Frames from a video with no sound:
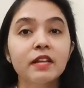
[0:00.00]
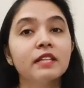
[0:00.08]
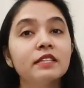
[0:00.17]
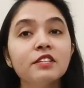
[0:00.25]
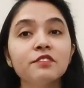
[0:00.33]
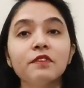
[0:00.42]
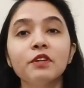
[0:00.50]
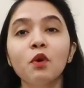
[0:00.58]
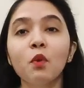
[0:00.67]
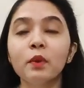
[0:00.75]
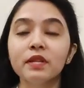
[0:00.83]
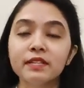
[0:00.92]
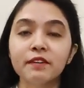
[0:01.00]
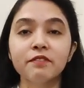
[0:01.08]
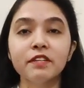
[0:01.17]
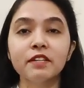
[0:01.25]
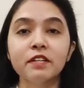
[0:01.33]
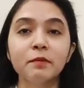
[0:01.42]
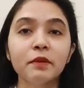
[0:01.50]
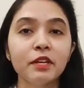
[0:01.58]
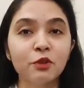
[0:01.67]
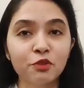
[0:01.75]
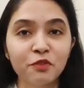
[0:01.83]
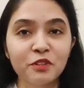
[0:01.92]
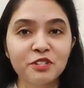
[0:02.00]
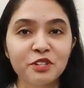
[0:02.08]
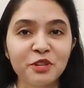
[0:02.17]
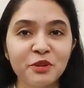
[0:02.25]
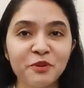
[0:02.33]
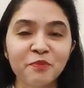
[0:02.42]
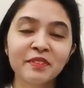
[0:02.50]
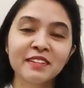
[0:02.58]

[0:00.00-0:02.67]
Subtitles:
this video will definitely be useful to you.